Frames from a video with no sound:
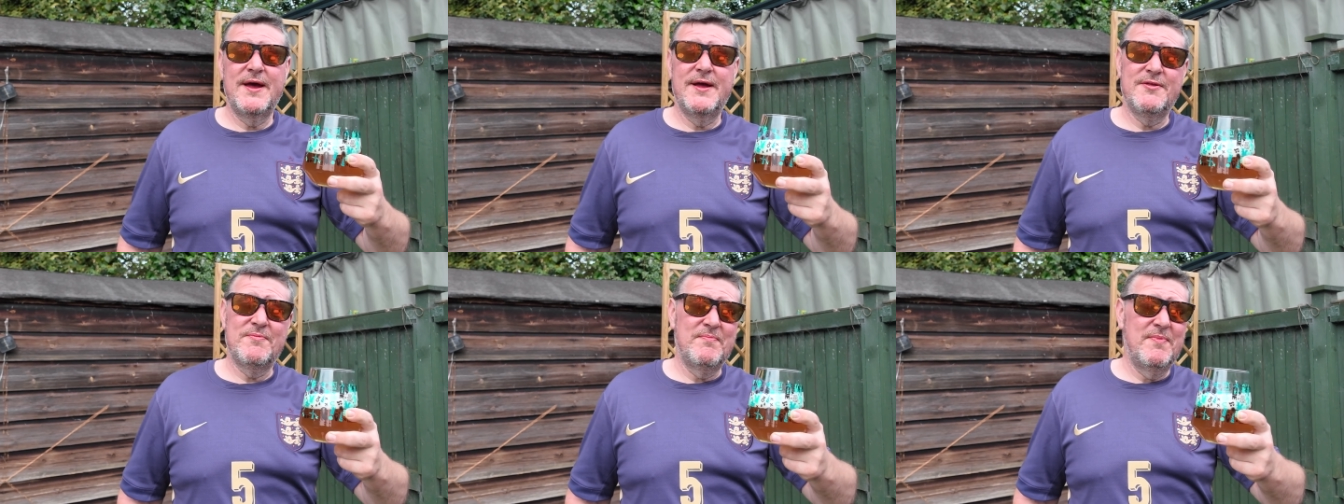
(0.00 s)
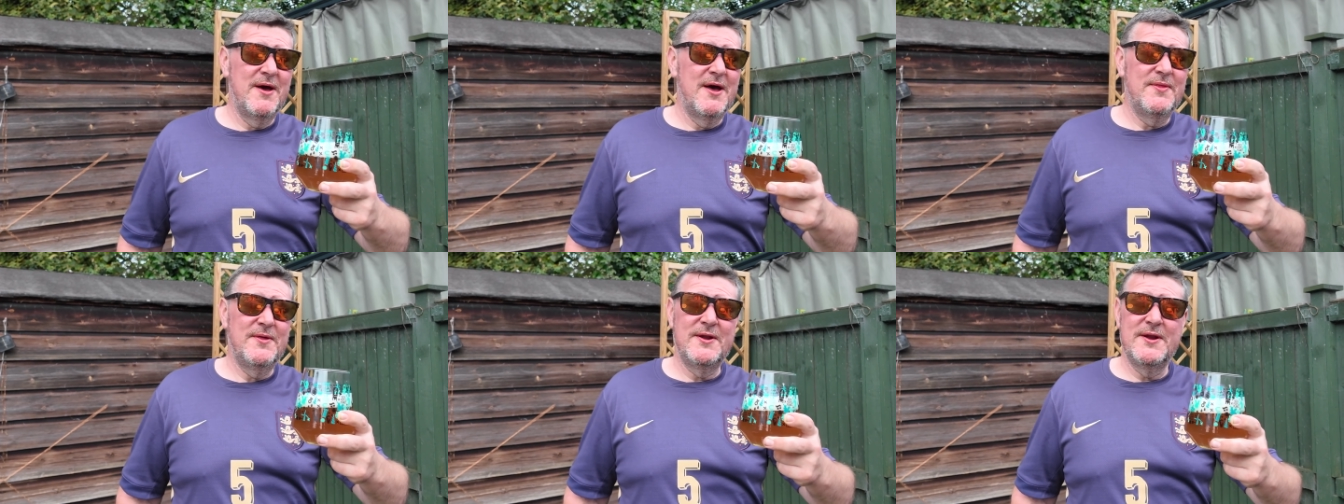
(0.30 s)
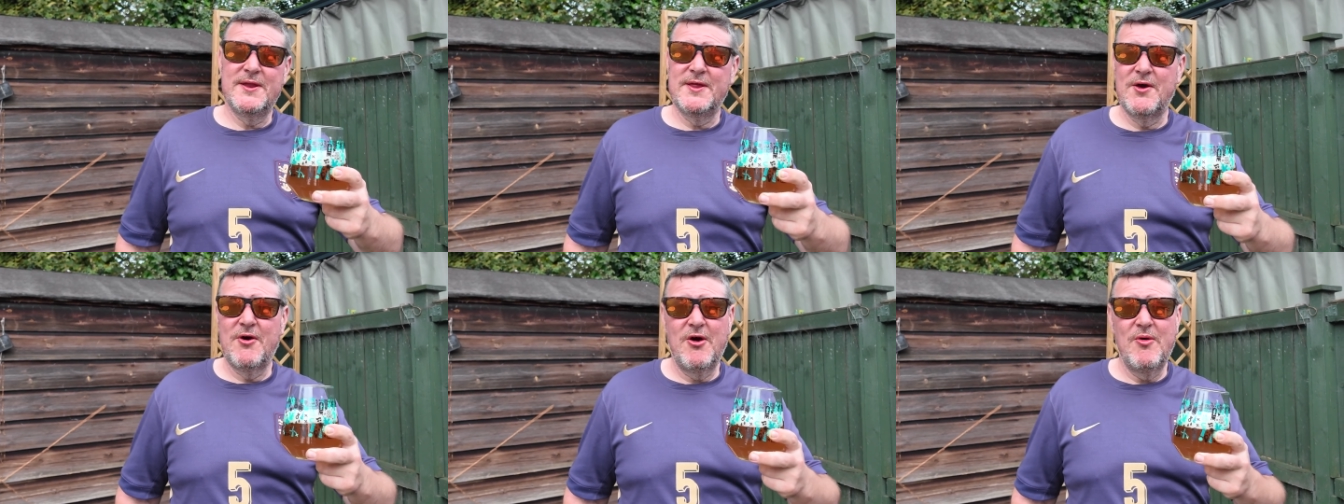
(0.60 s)
It's better than
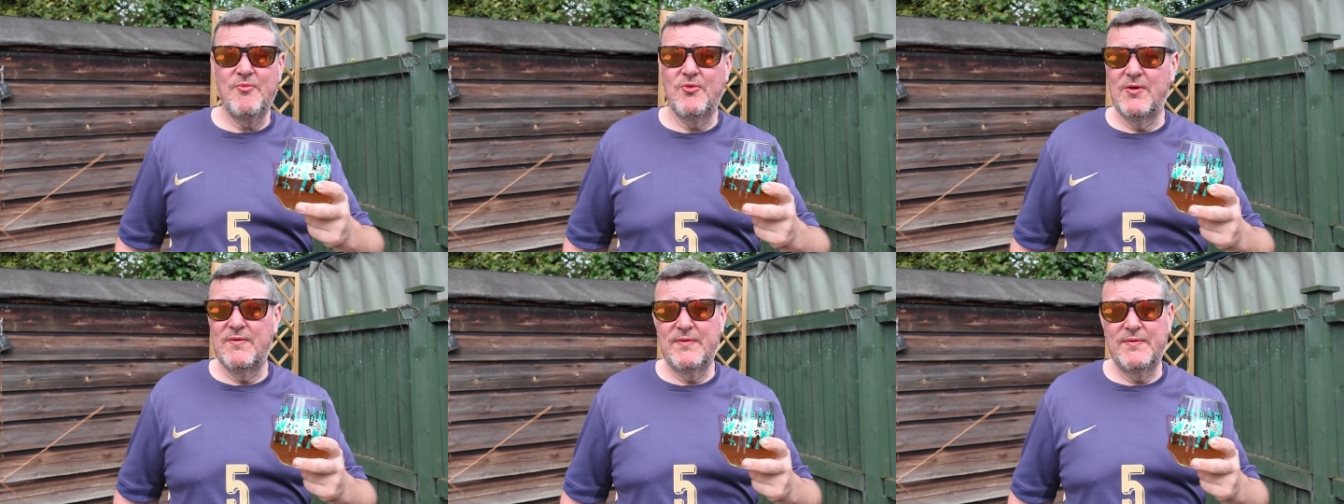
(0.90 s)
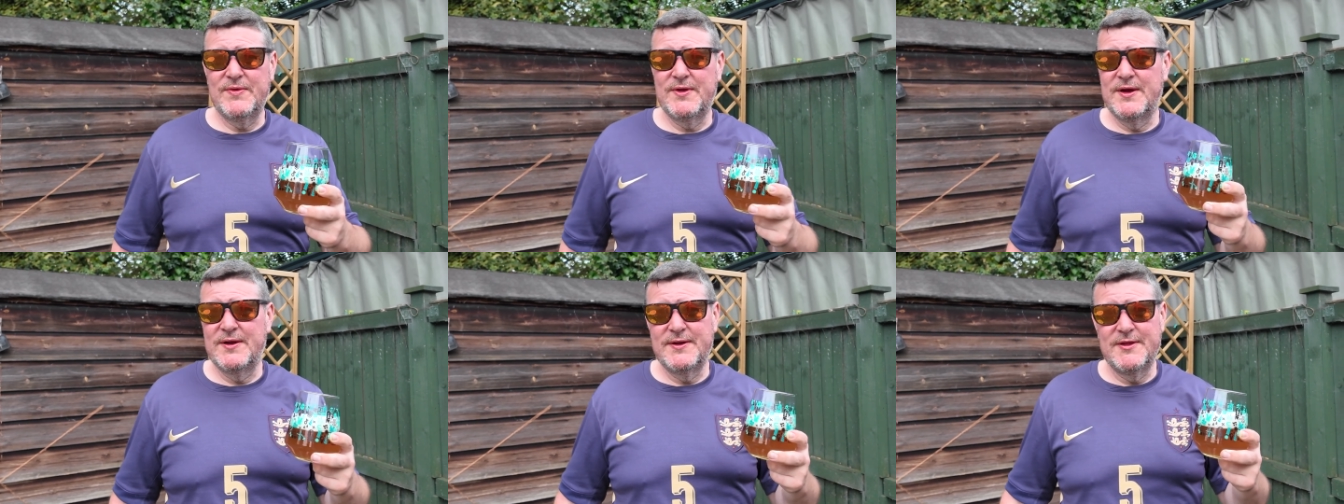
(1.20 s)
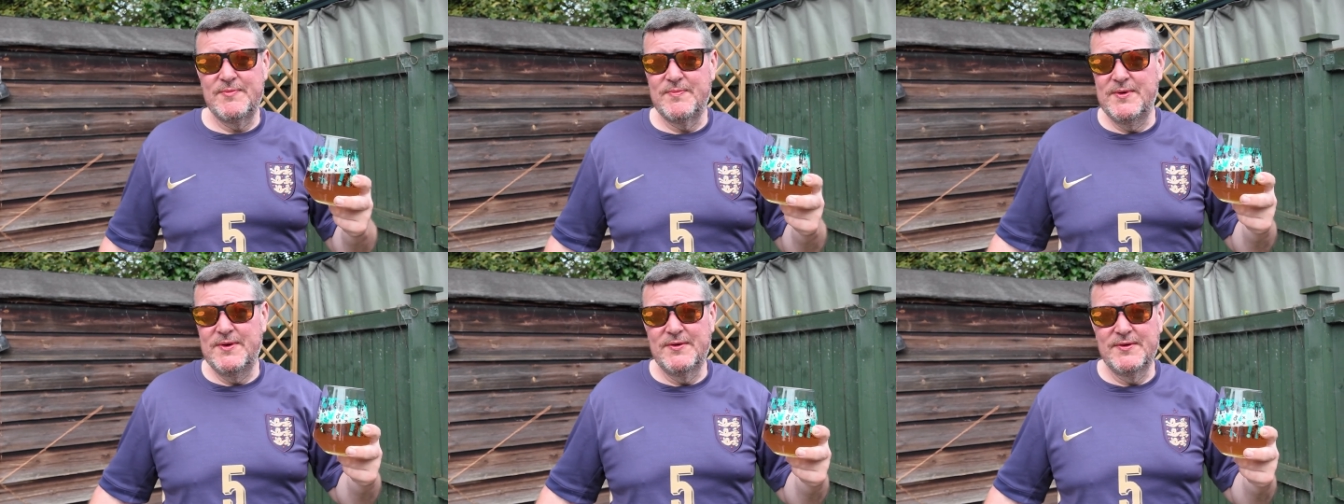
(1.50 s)
any homebrew I've ever done,
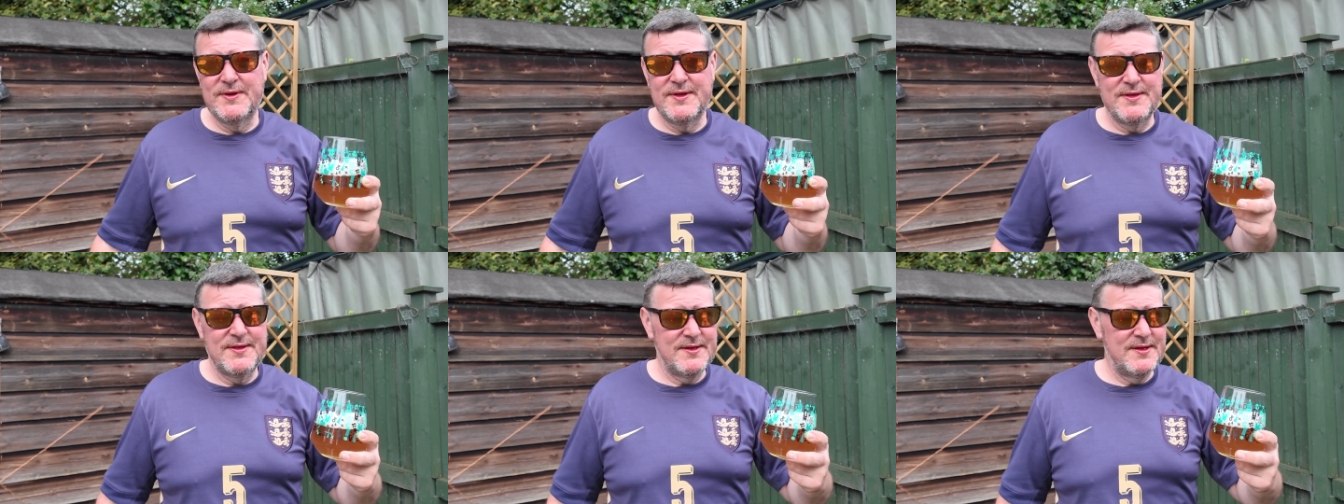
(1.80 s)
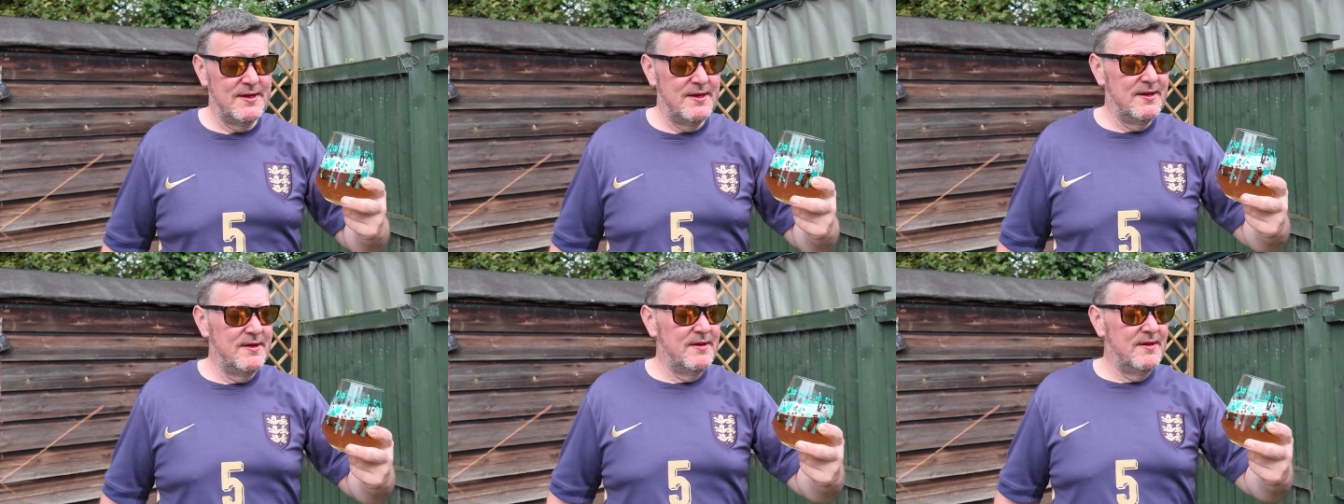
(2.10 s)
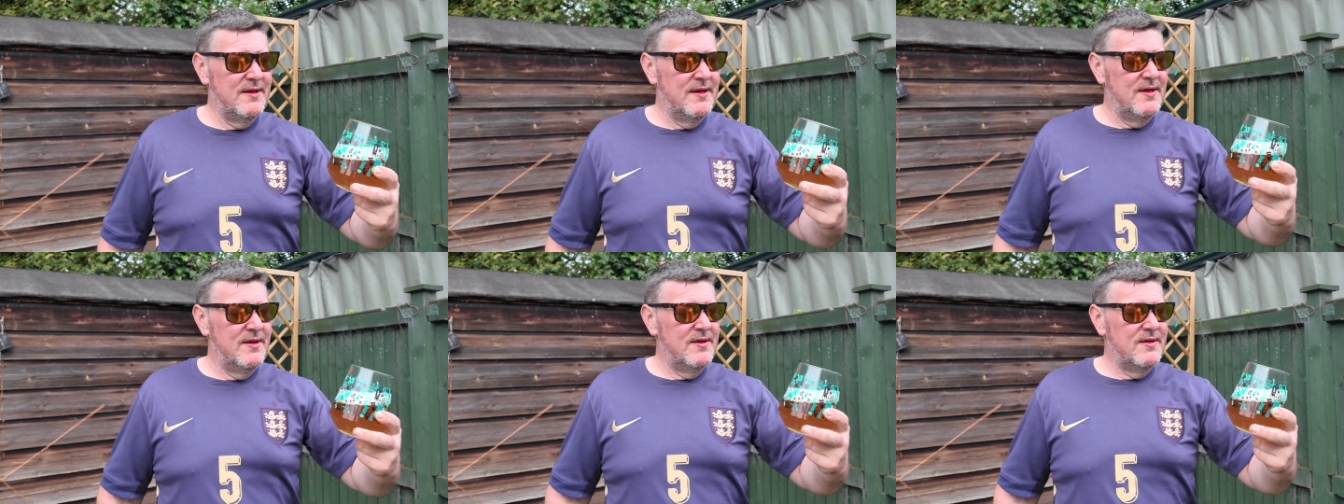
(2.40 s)
let's be honest.
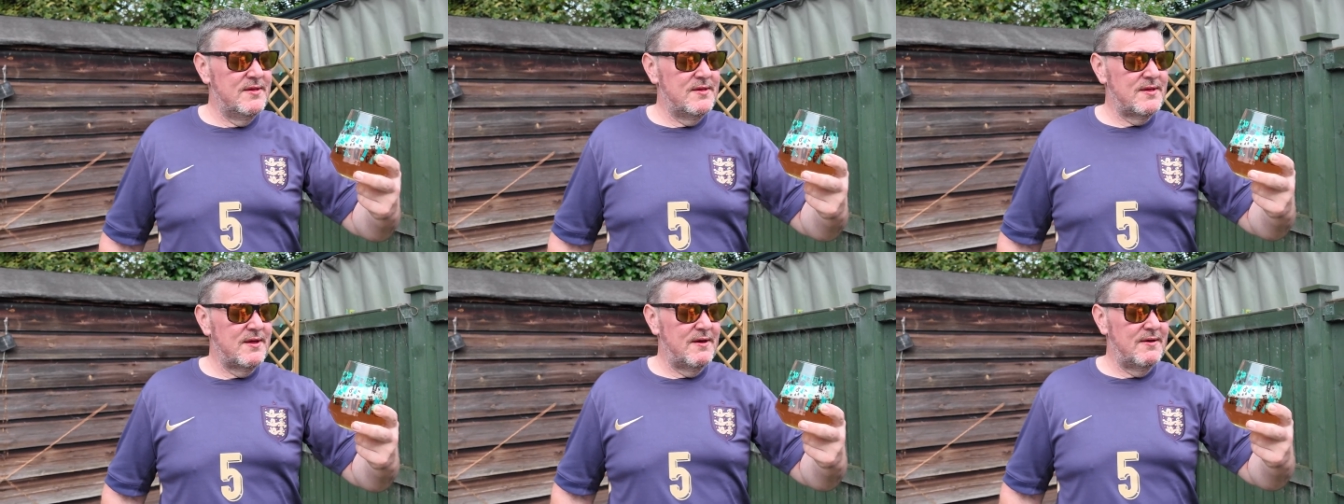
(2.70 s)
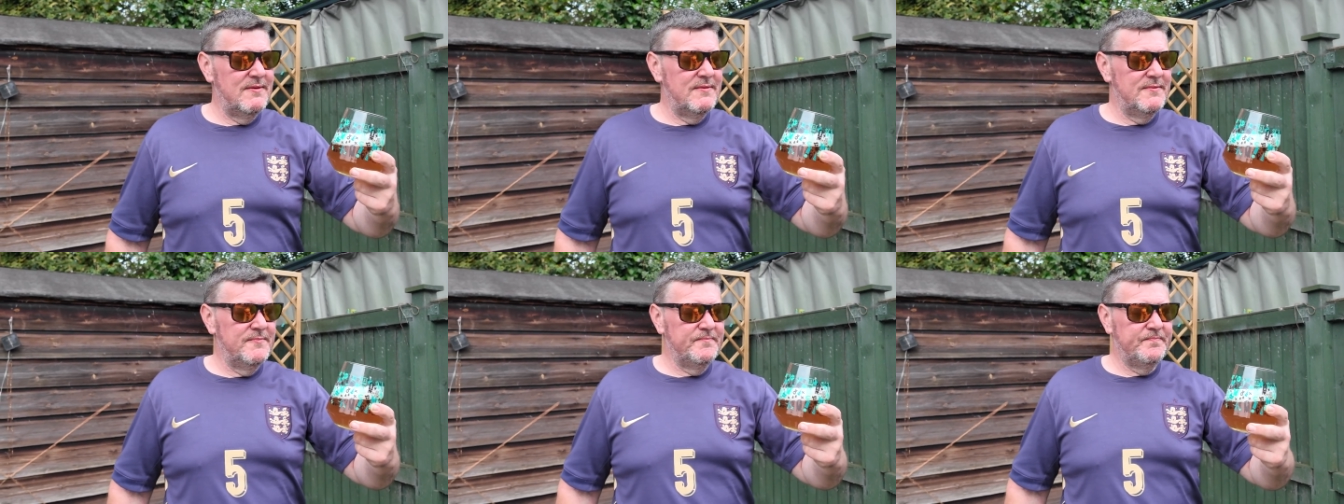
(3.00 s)
So,